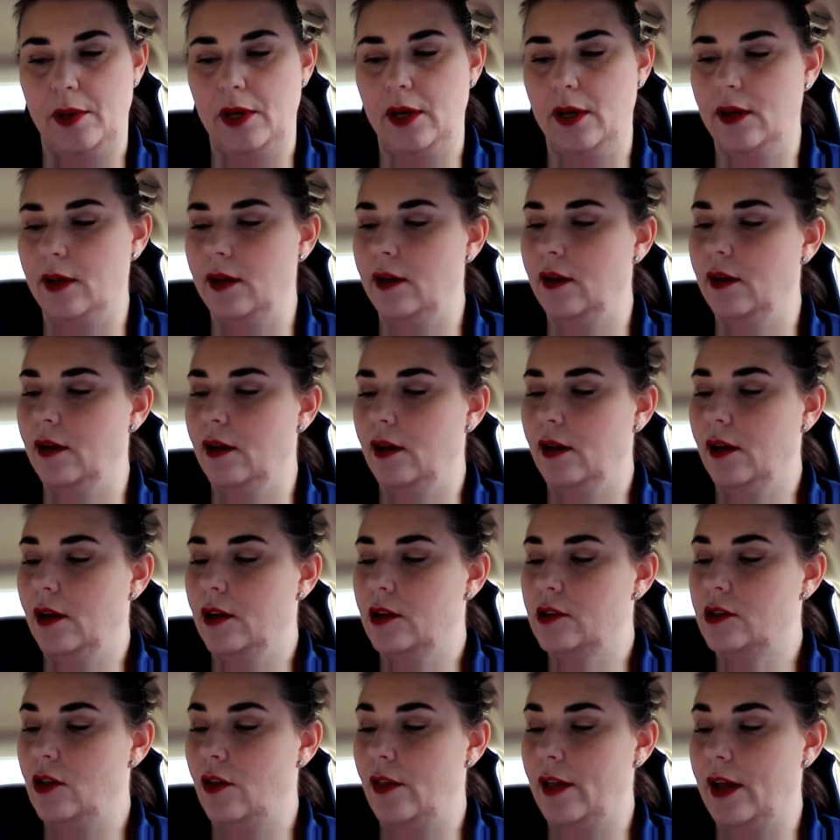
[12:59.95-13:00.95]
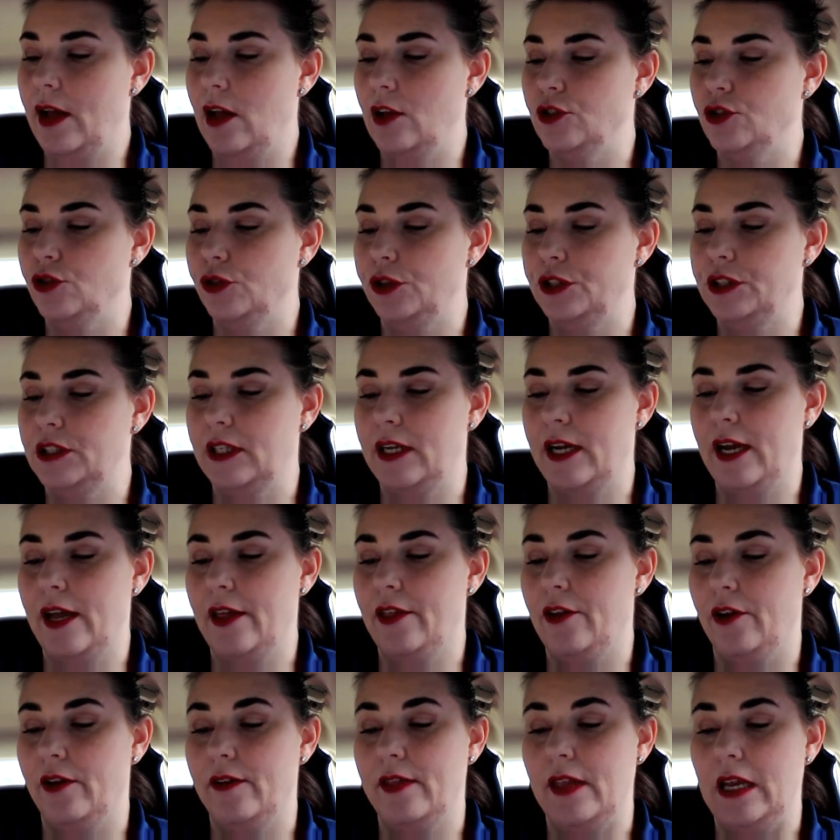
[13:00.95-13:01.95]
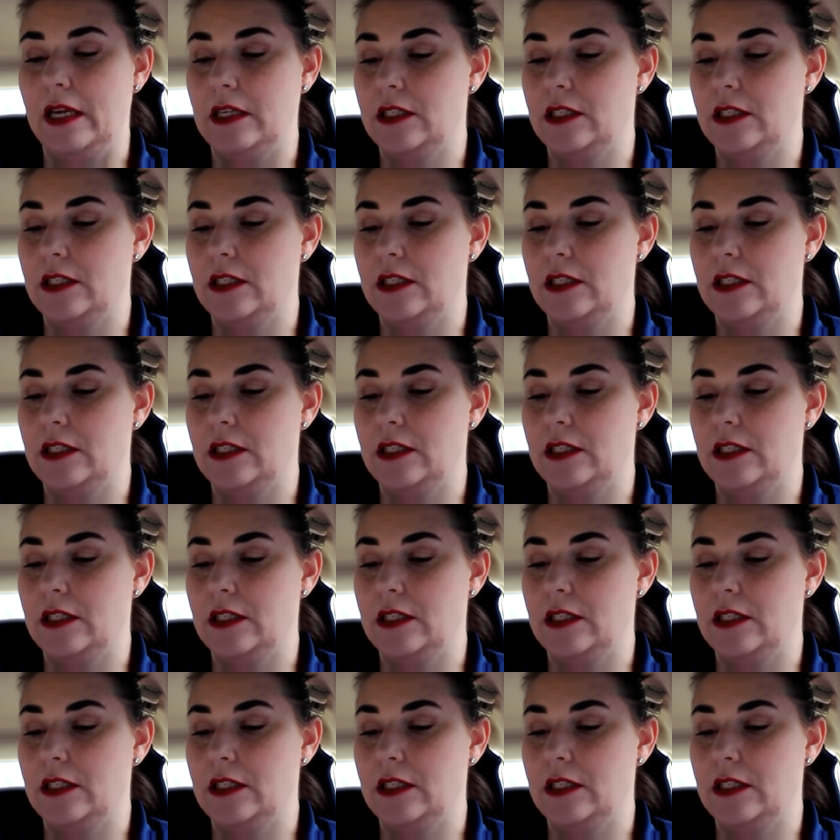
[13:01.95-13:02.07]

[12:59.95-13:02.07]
But, oh, I love that.